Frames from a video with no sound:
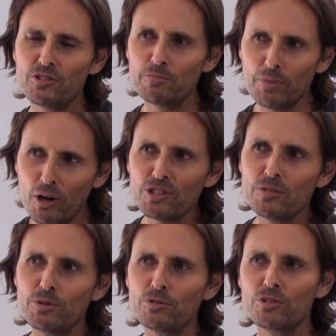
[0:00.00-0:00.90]

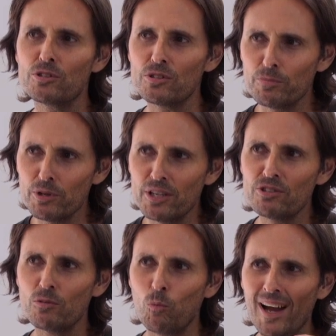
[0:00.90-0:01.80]
impossible to
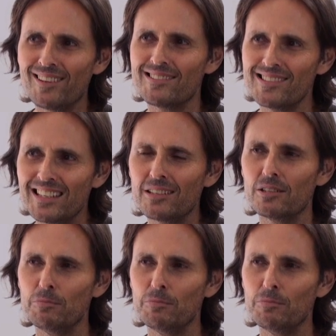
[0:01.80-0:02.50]
suppress one single